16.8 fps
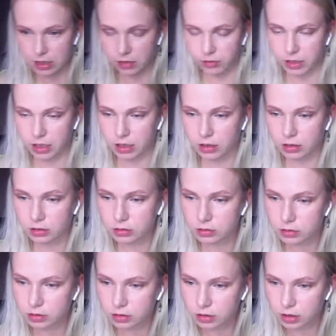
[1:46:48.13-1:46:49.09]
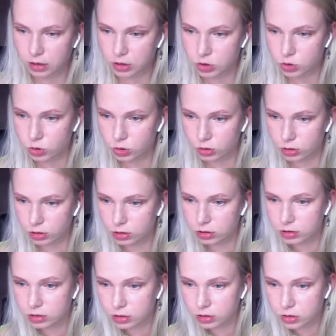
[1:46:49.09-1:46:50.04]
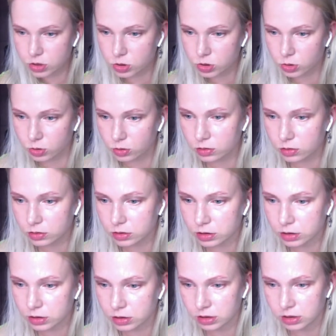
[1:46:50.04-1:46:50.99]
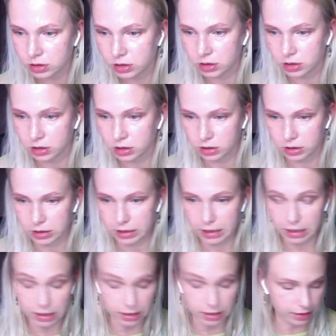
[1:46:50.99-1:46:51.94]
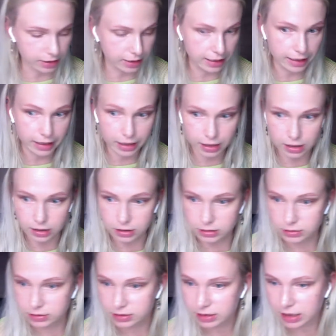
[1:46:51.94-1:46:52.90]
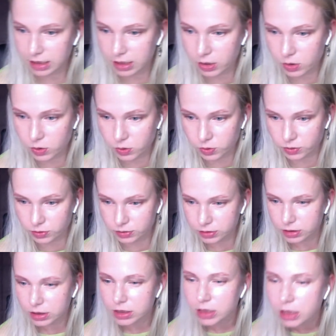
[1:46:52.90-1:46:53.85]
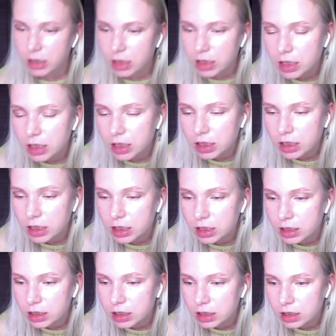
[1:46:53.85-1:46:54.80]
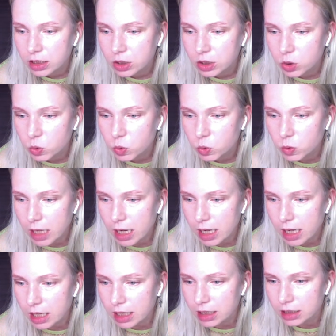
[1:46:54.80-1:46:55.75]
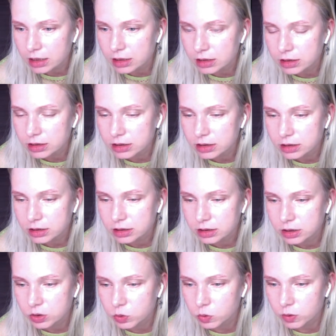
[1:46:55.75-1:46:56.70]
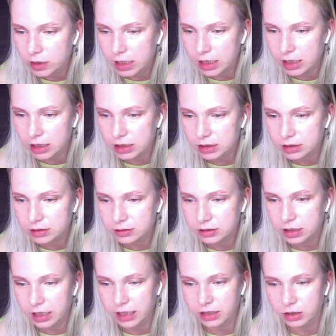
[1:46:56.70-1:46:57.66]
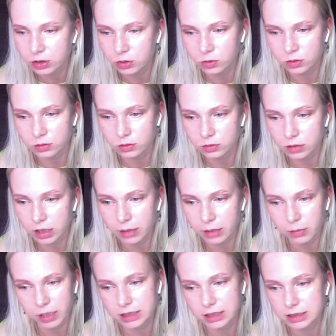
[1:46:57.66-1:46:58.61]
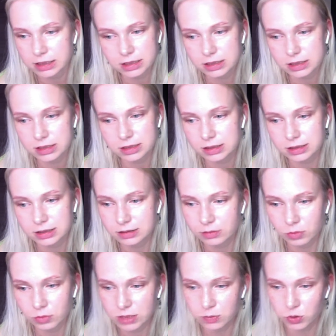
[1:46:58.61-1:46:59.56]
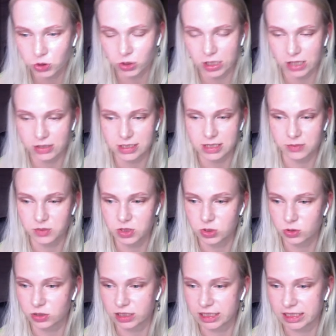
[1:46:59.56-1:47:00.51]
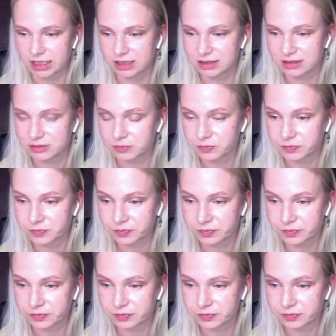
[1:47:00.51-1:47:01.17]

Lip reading: staring into your soul. Yeah, the hair. Hello, Yula, Yula. I don't know. I might mispronounce, I'm sorry.